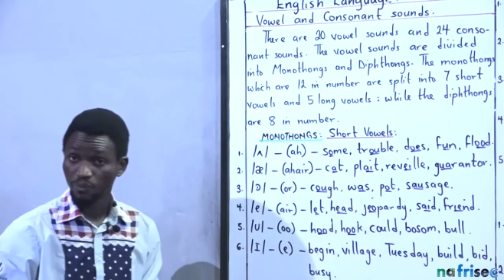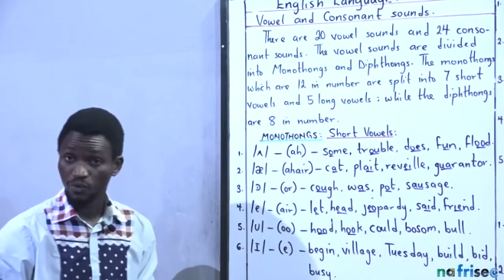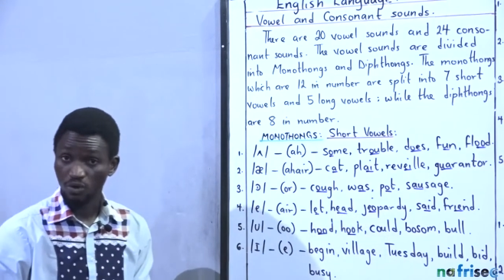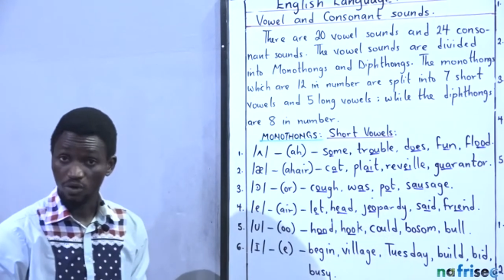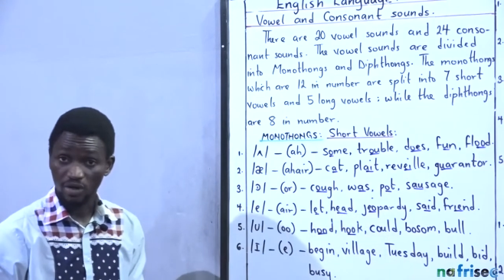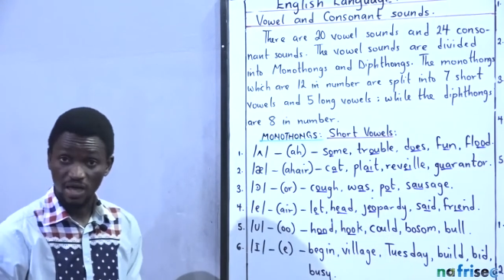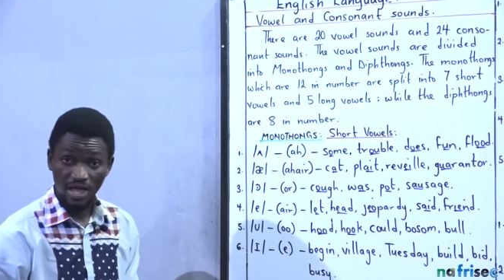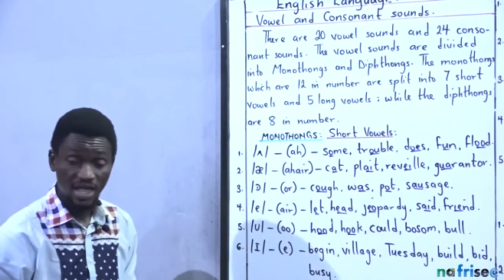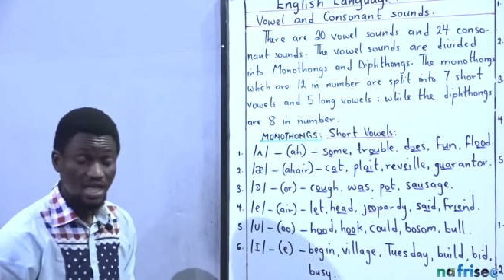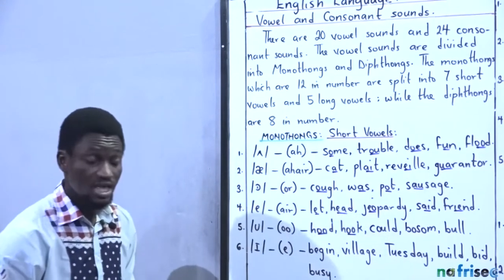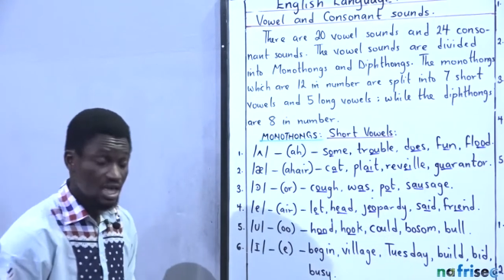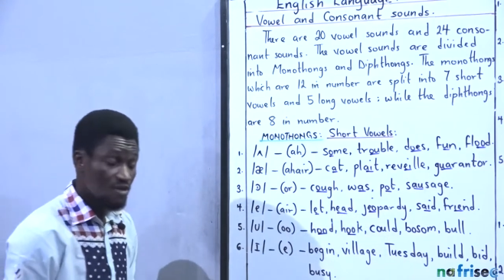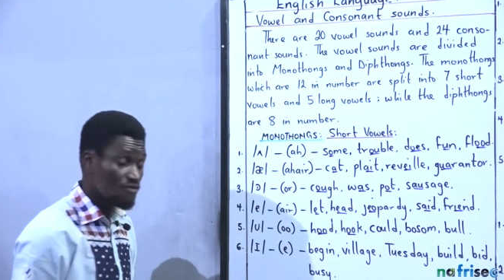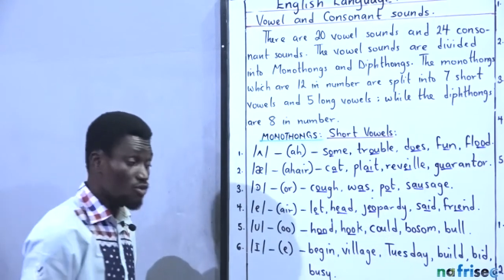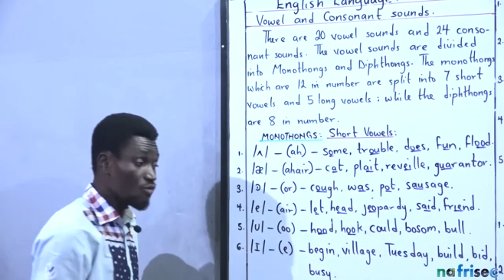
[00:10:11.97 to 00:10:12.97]
Okay,
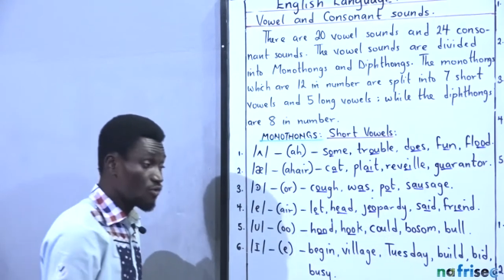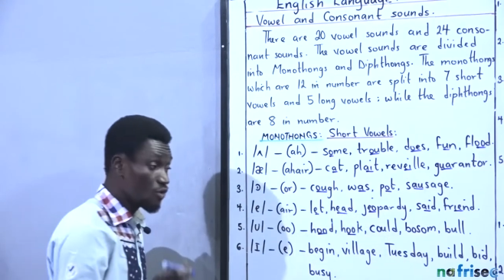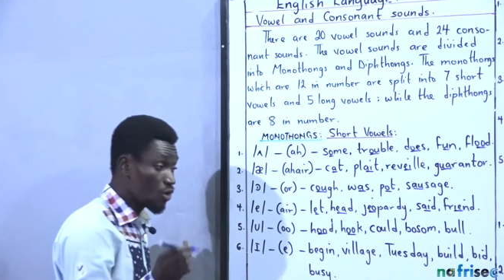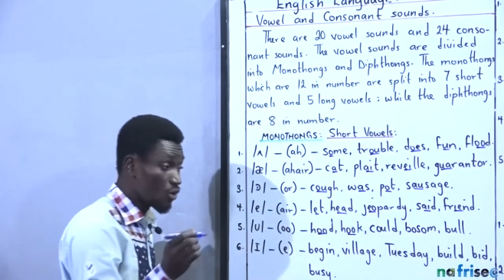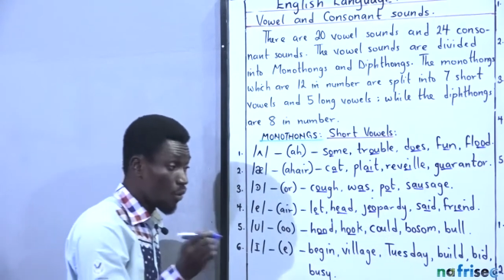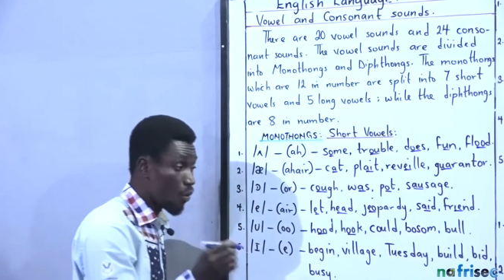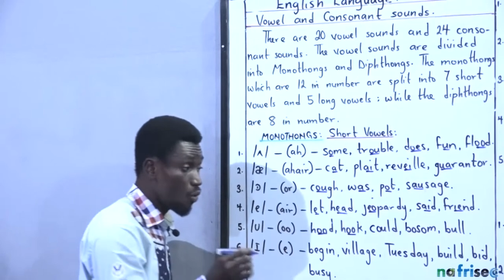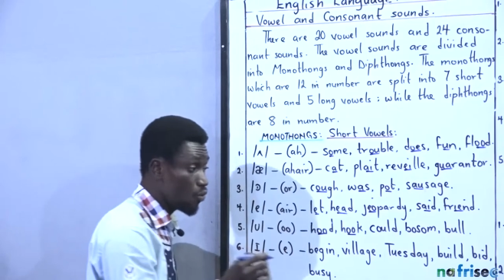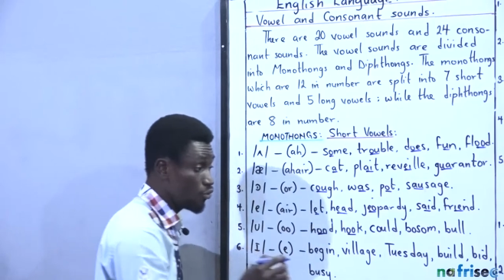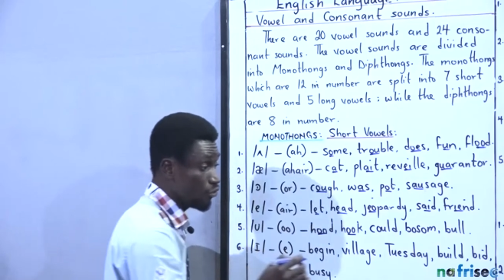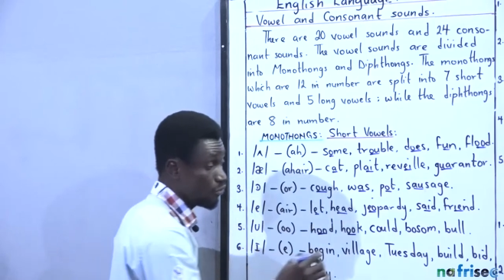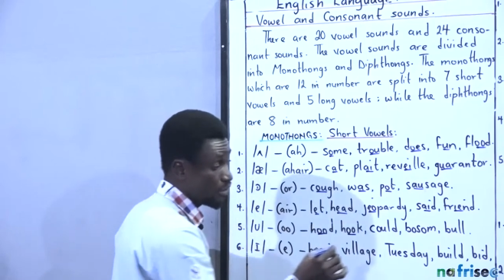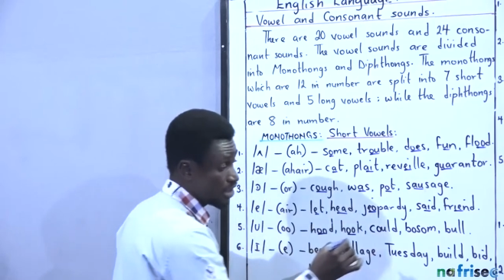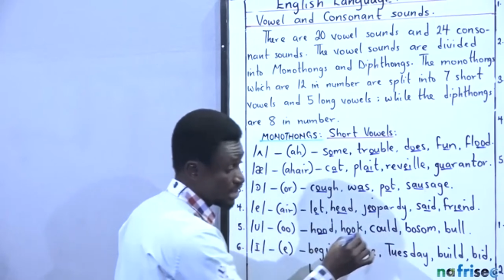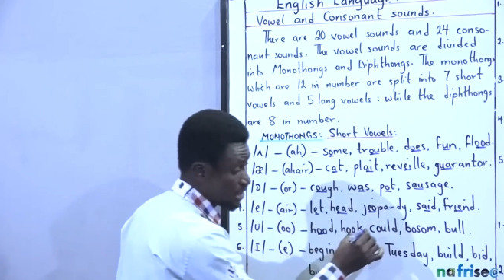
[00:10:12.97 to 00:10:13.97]
even though we've got
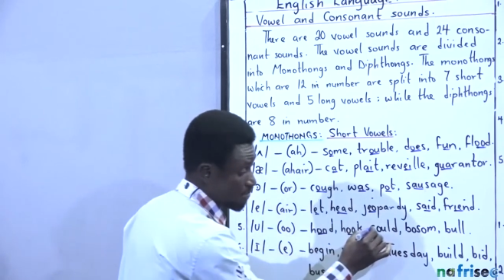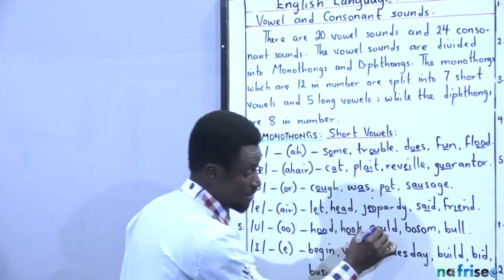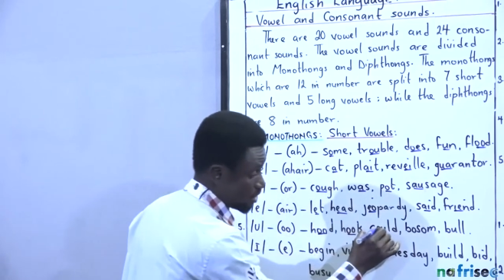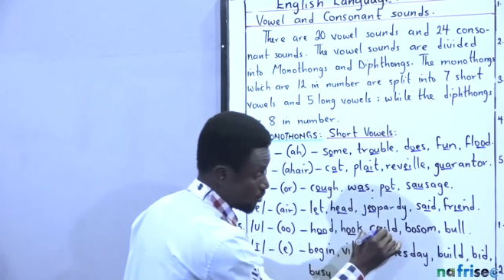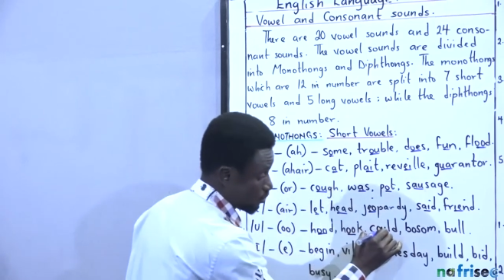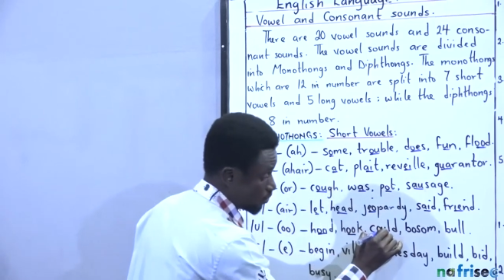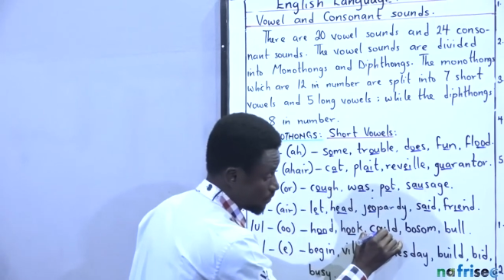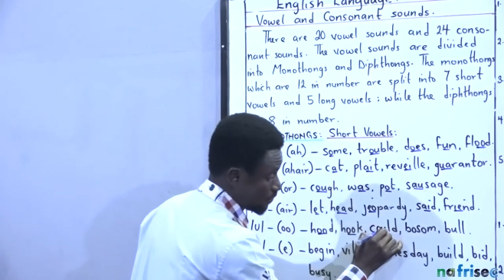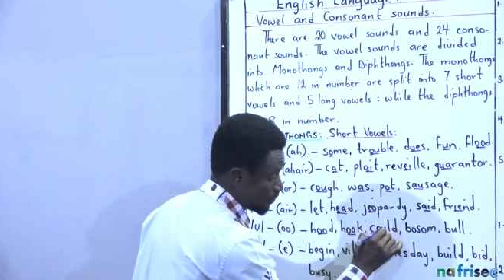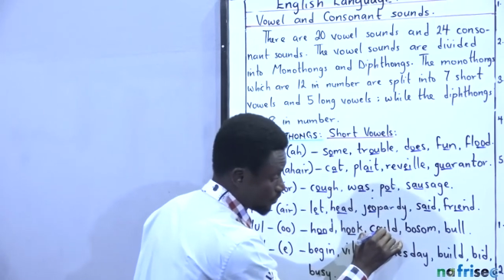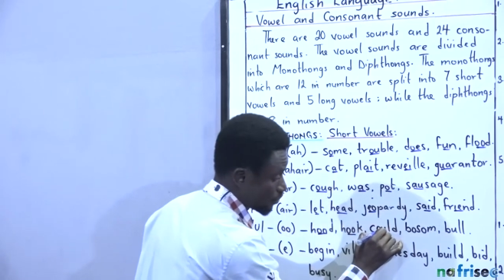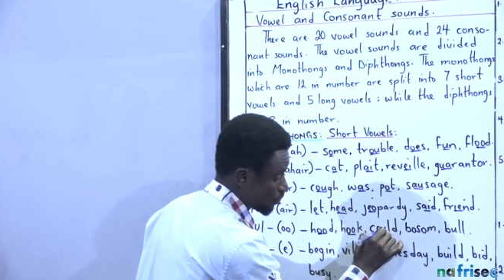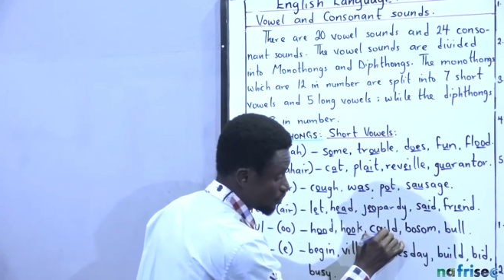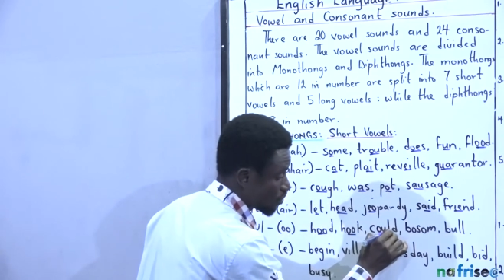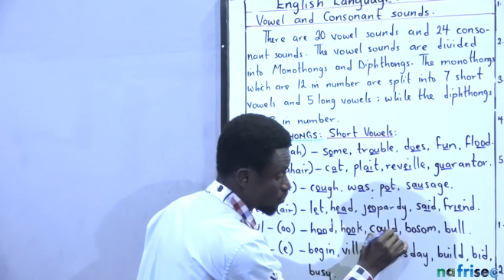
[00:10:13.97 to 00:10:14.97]
OU in the middle,
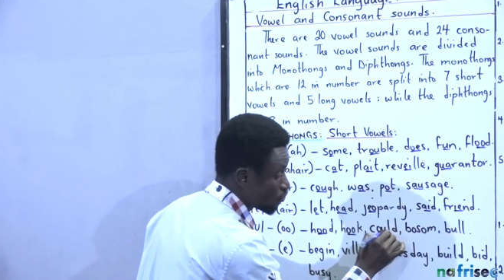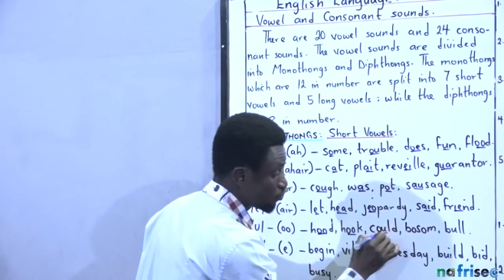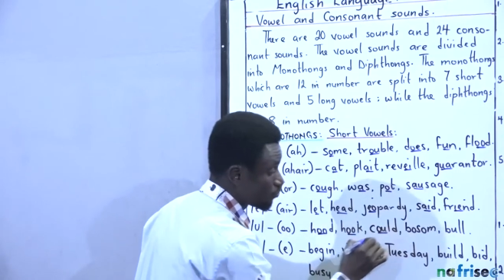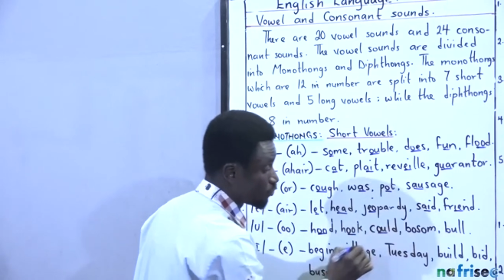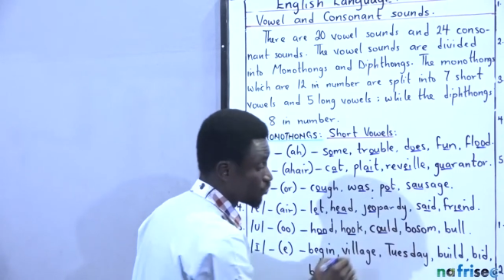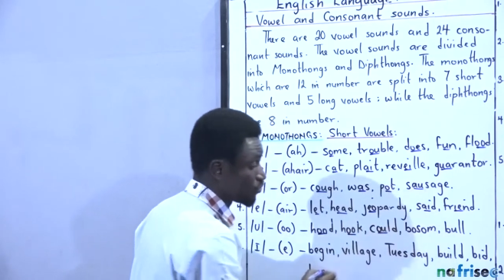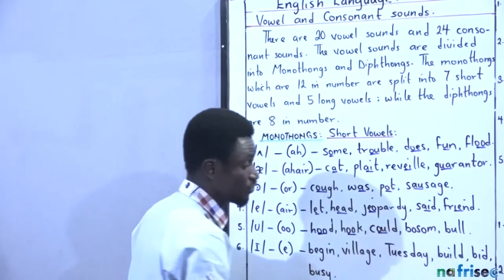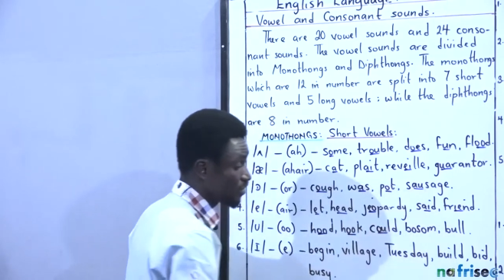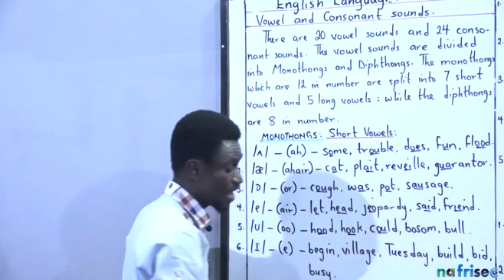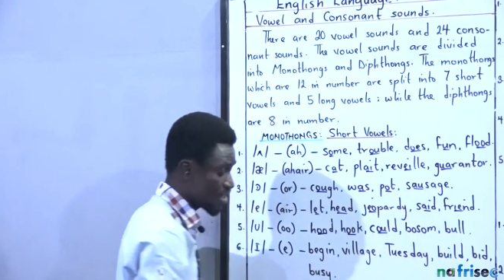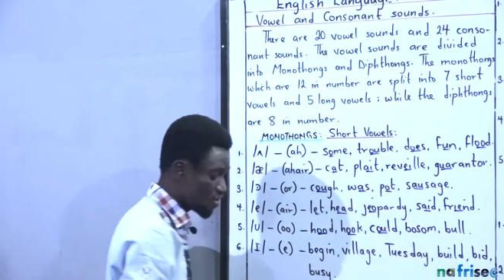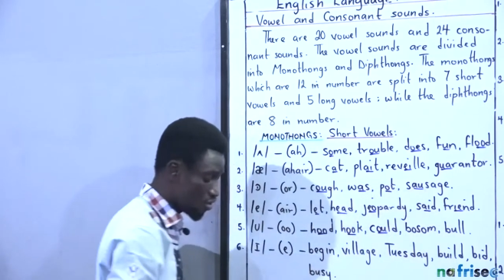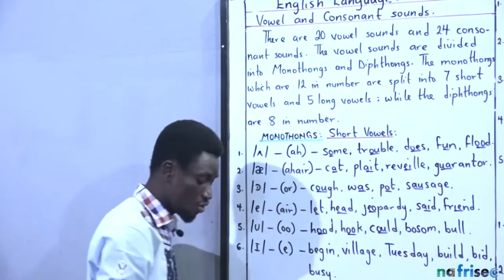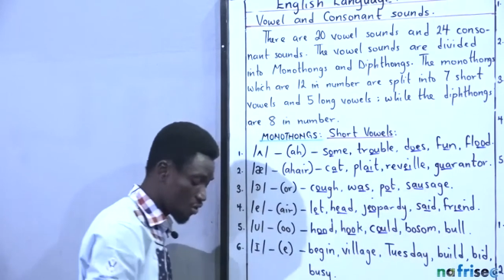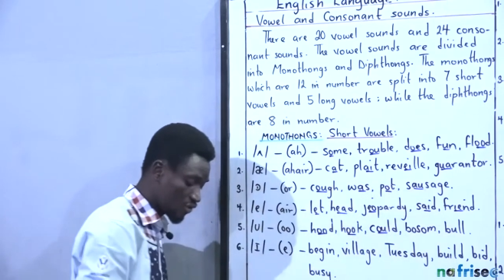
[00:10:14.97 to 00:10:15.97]
so it's not going to produce
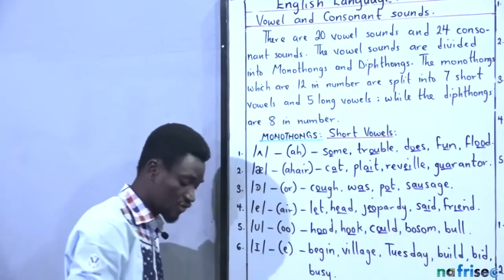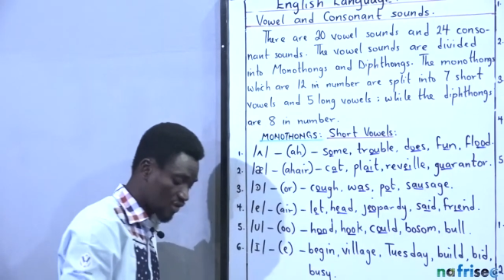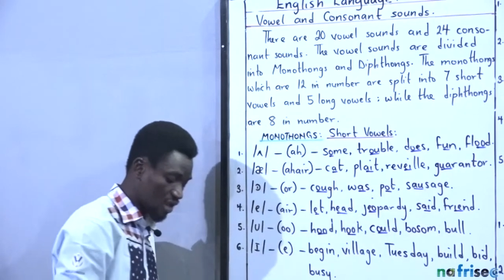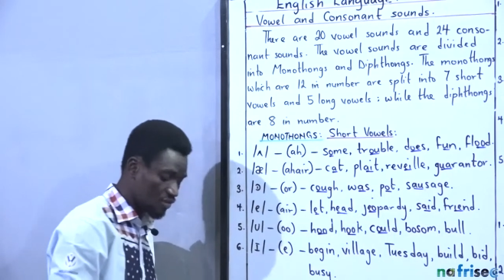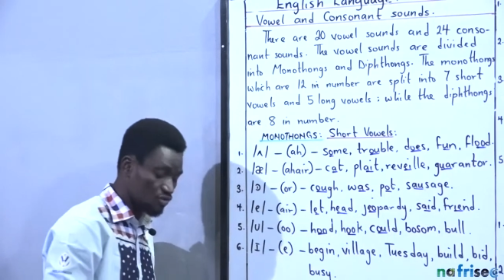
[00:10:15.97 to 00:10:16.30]
any long sound.